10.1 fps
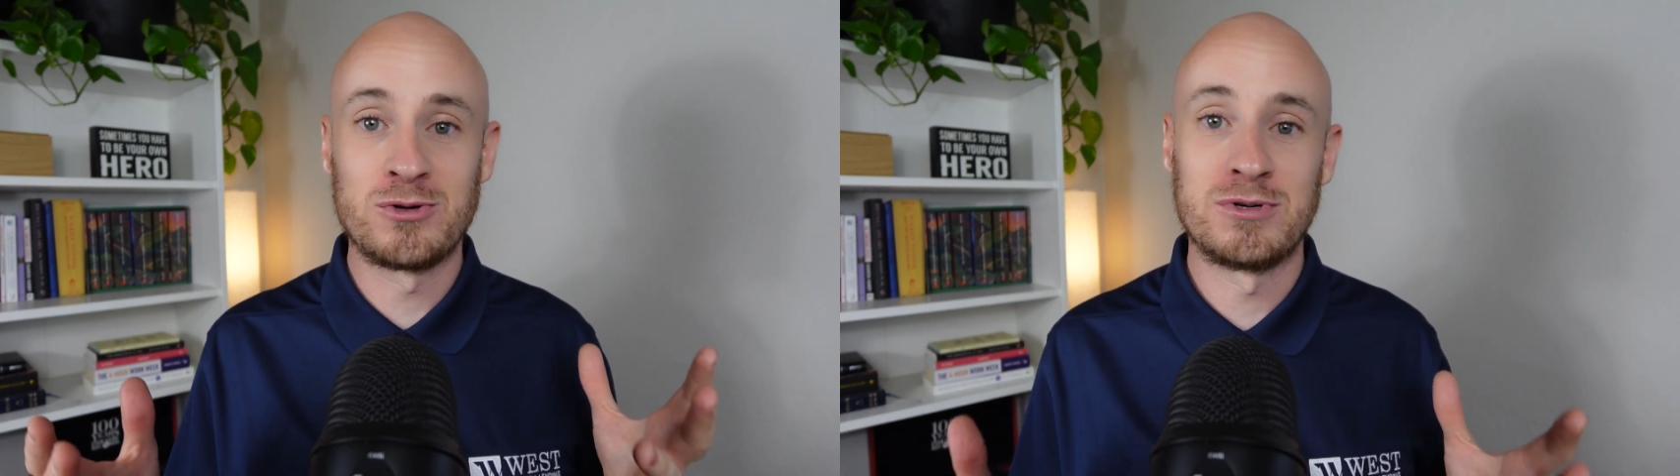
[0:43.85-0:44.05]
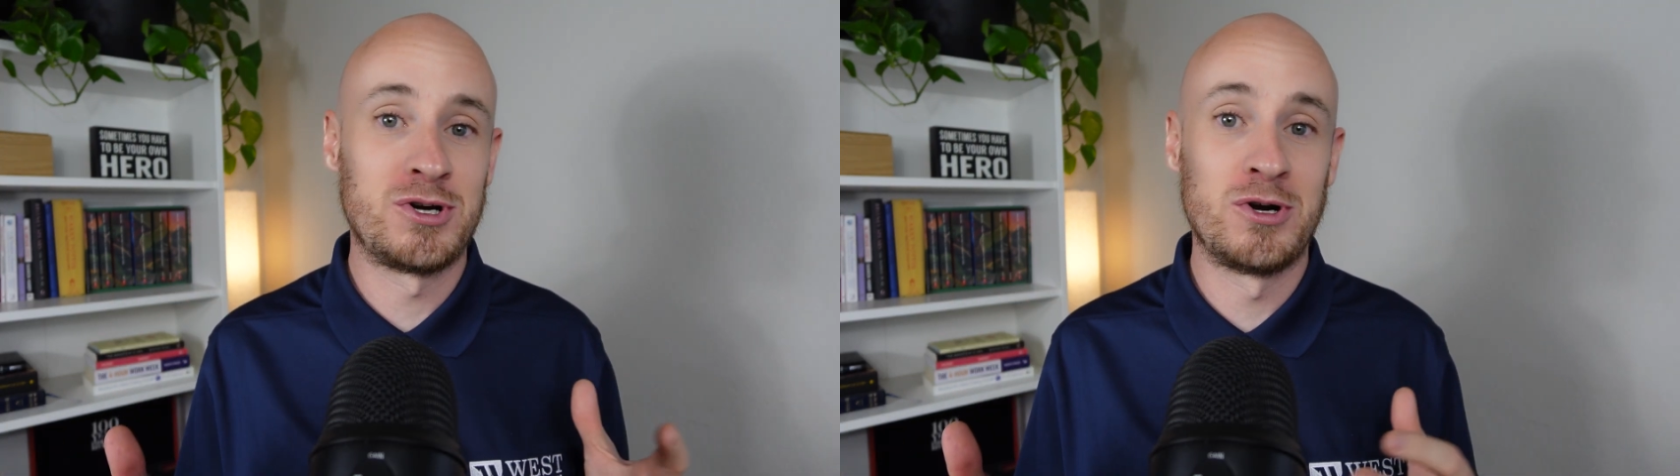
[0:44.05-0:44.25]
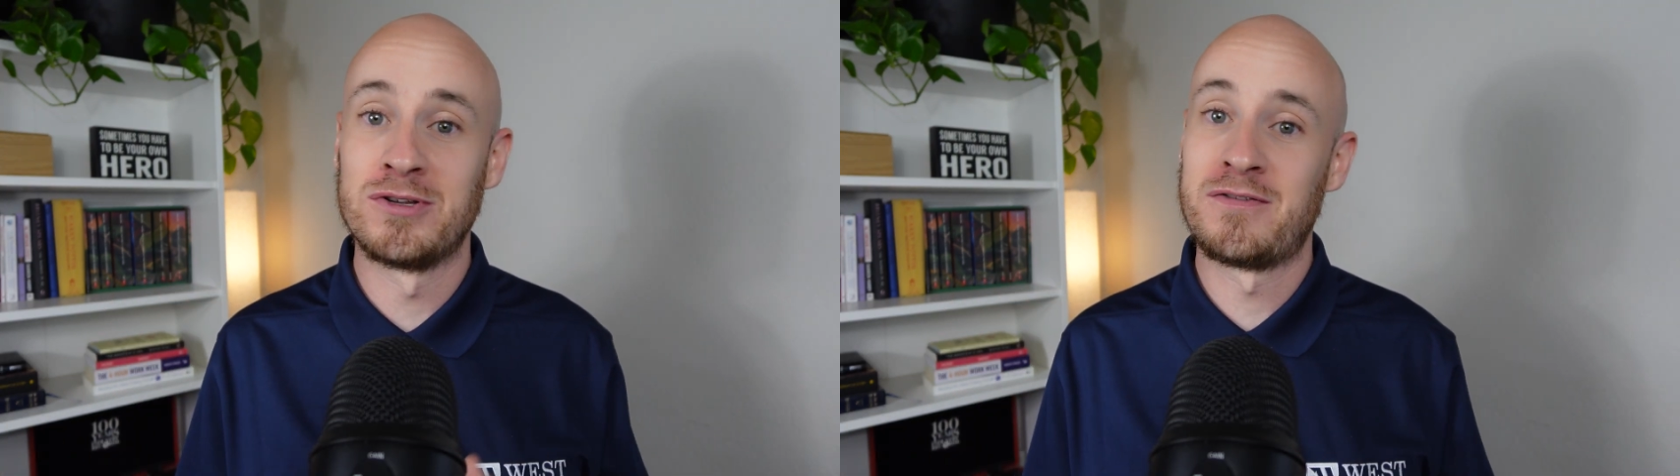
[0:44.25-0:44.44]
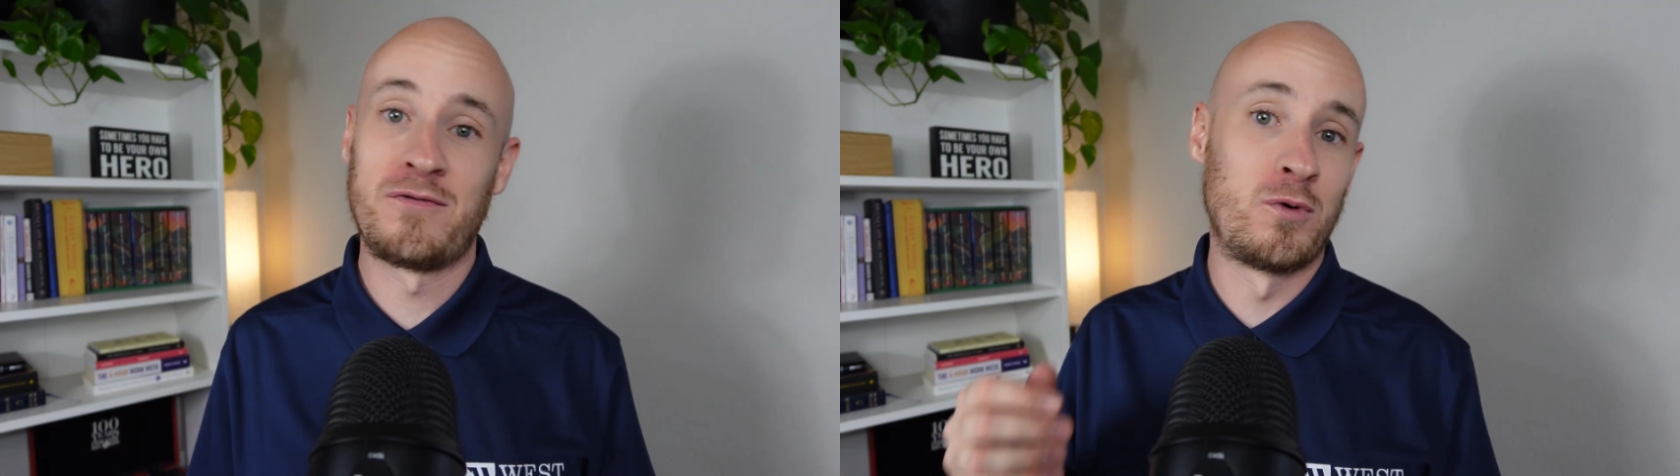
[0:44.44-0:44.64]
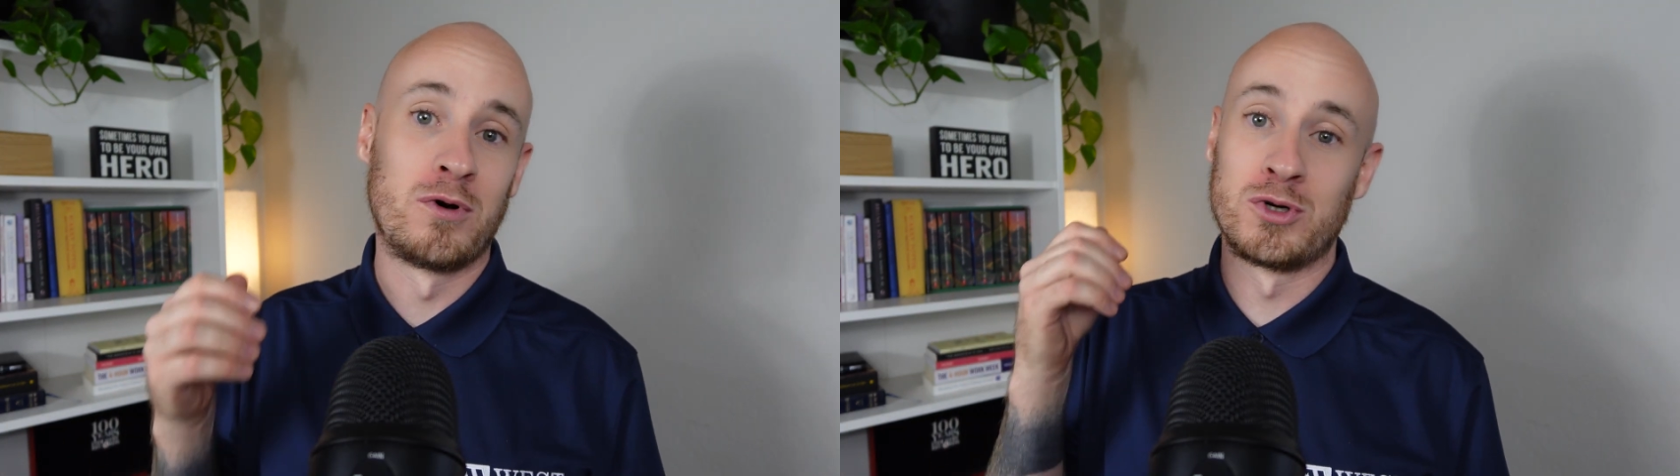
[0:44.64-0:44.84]
returns
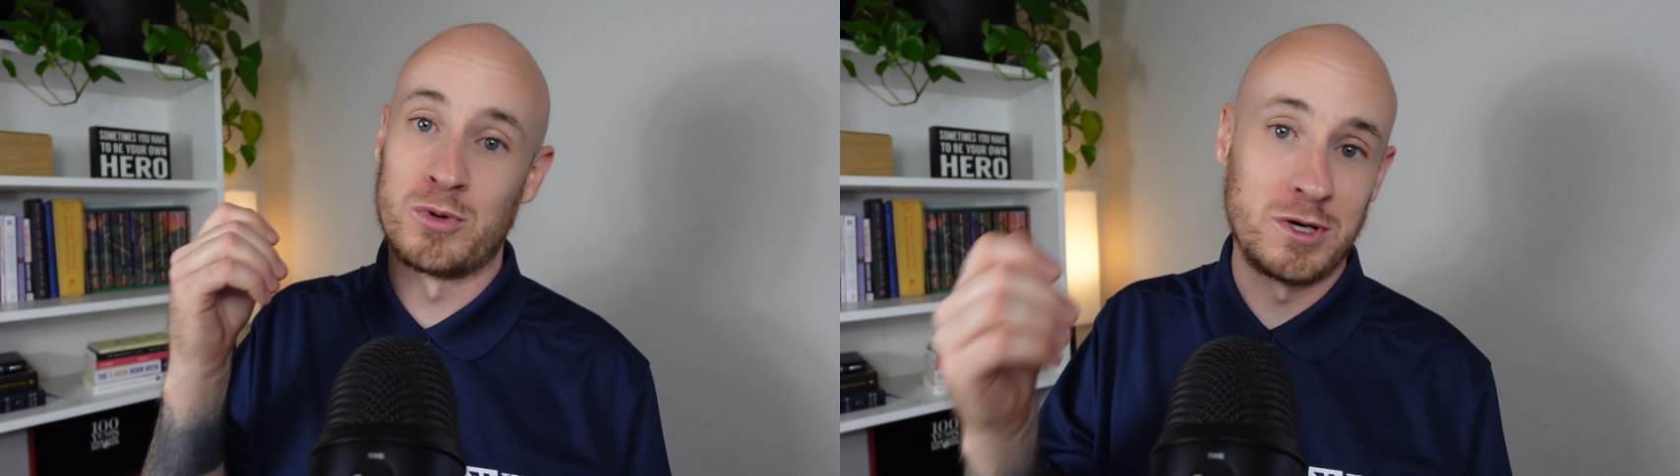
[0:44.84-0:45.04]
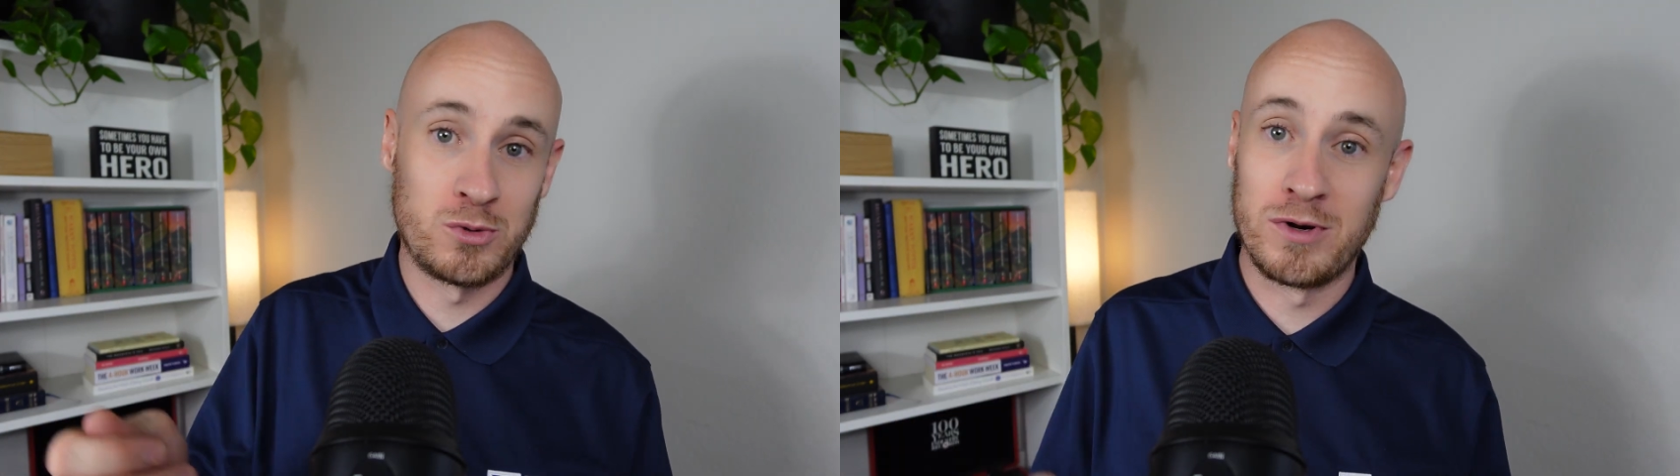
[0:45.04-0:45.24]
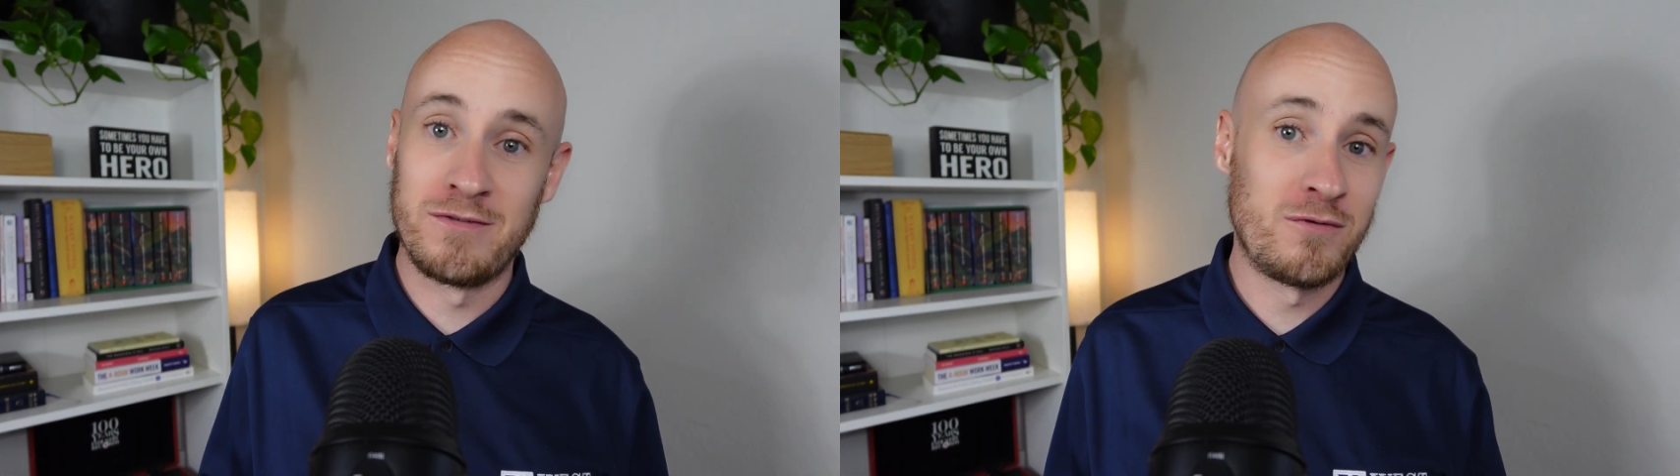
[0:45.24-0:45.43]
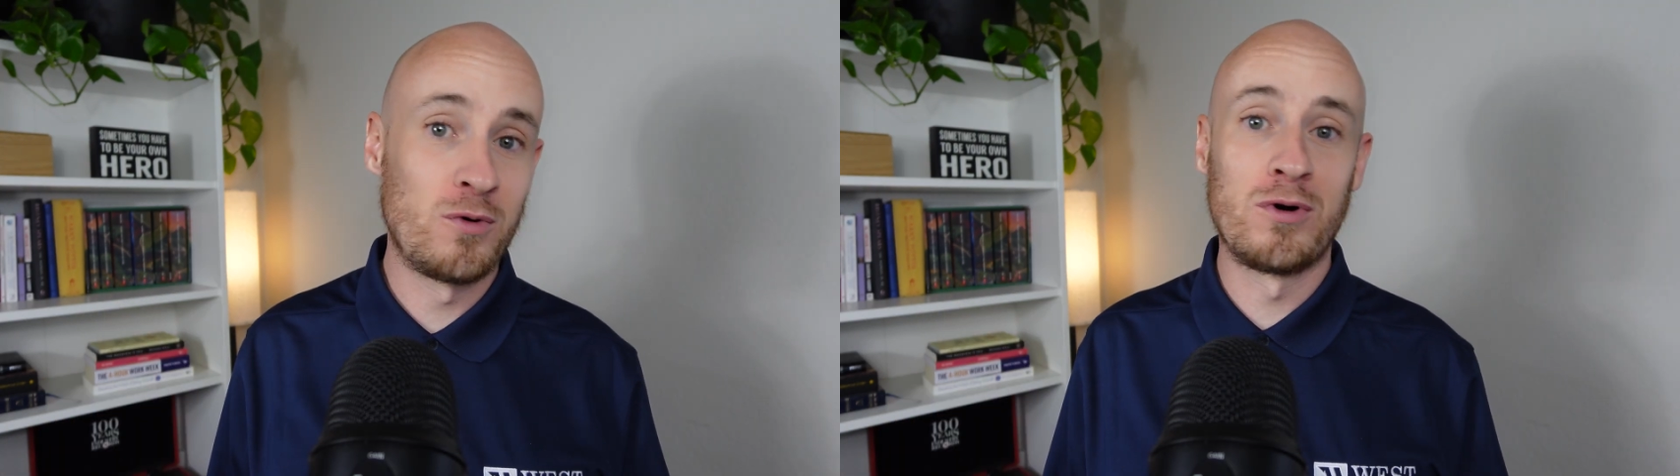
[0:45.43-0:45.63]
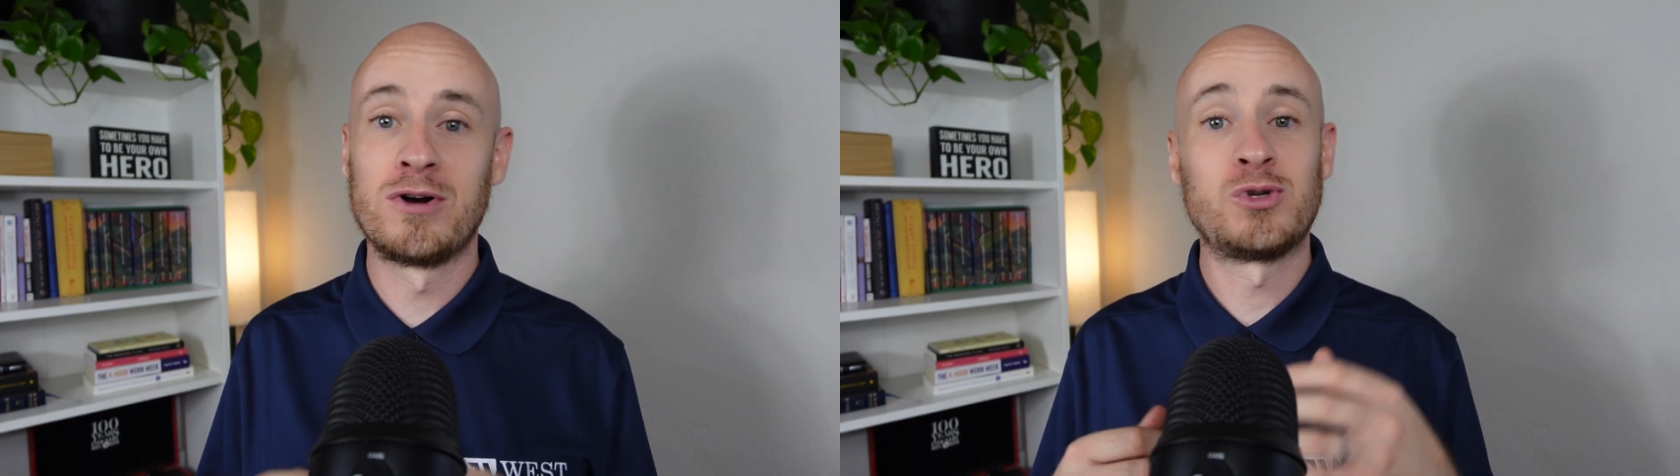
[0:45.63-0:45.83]
for 2024,